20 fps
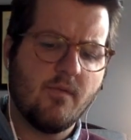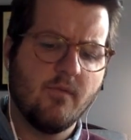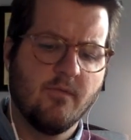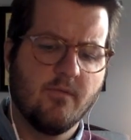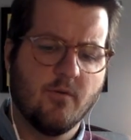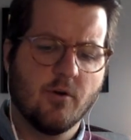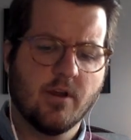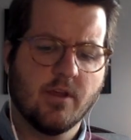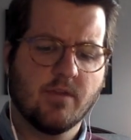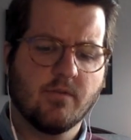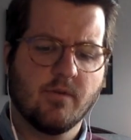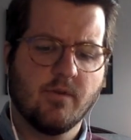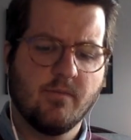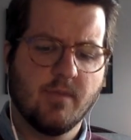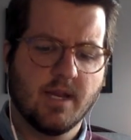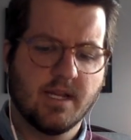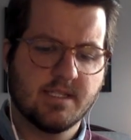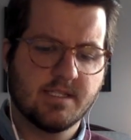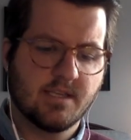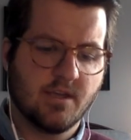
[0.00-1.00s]
Forty-three
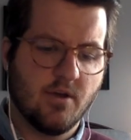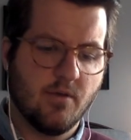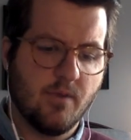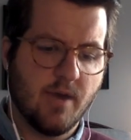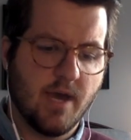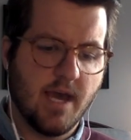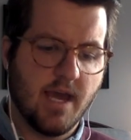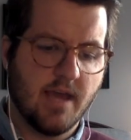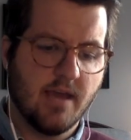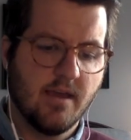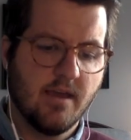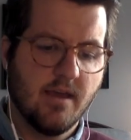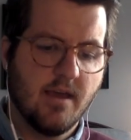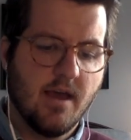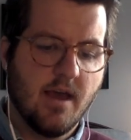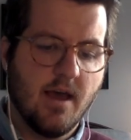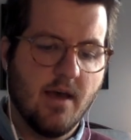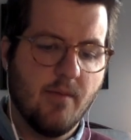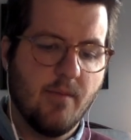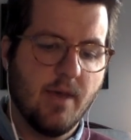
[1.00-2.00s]
minutes go by.
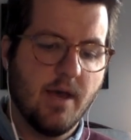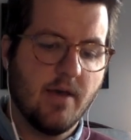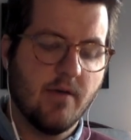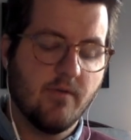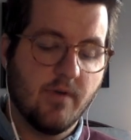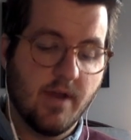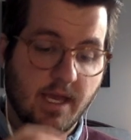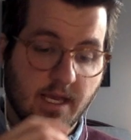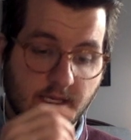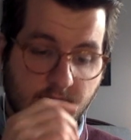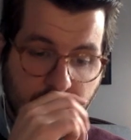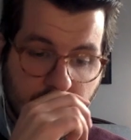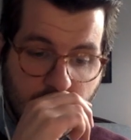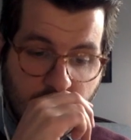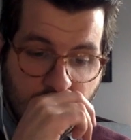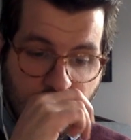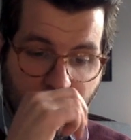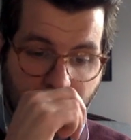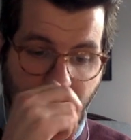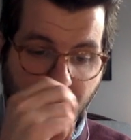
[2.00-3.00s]
A bell rings.
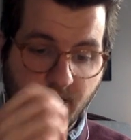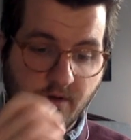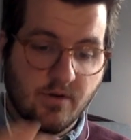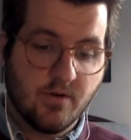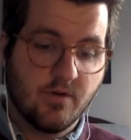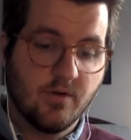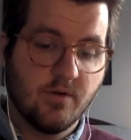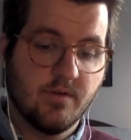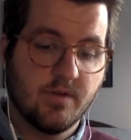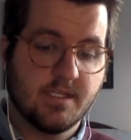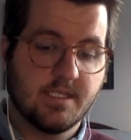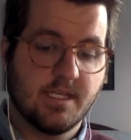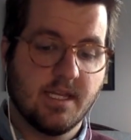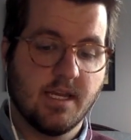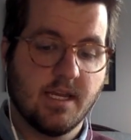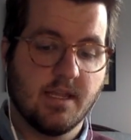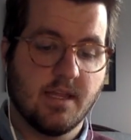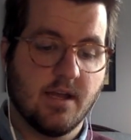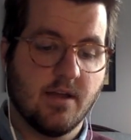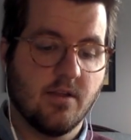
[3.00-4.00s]
A new crew is
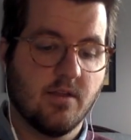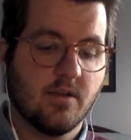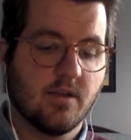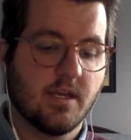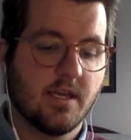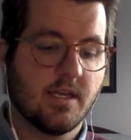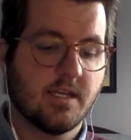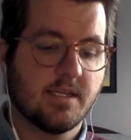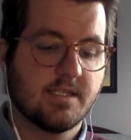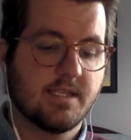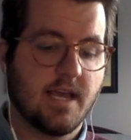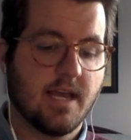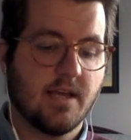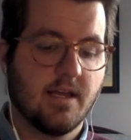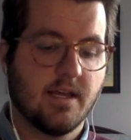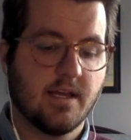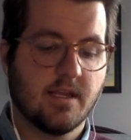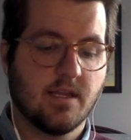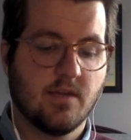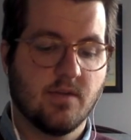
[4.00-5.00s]
sitting there, looking
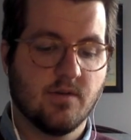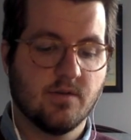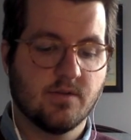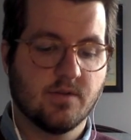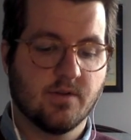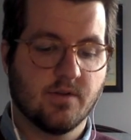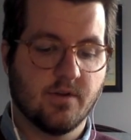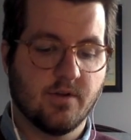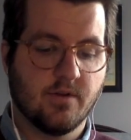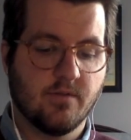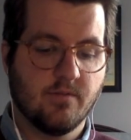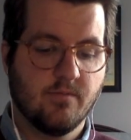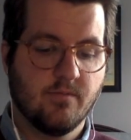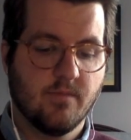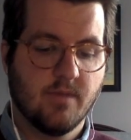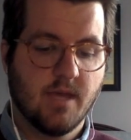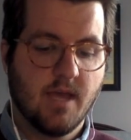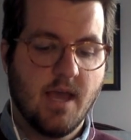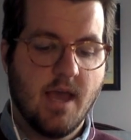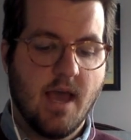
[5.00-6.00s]
exactly like the old crew.
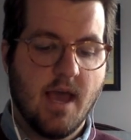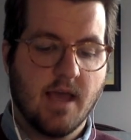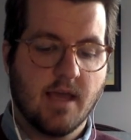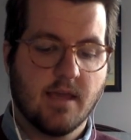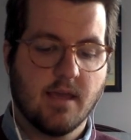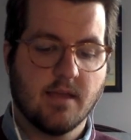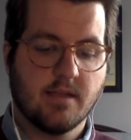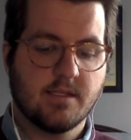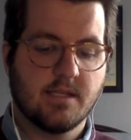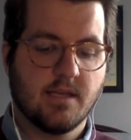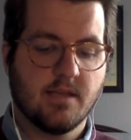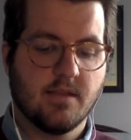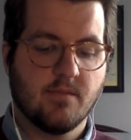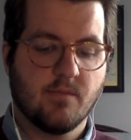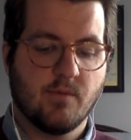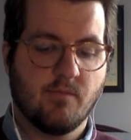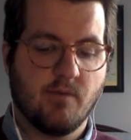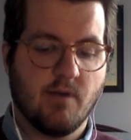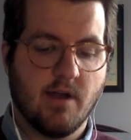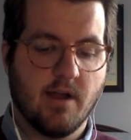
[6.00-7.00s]
I can't tell them
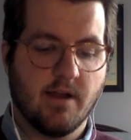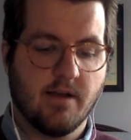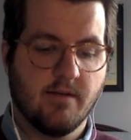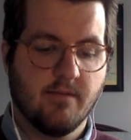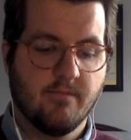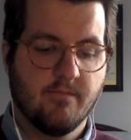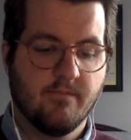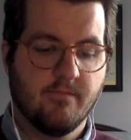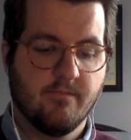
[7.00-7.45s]
apart.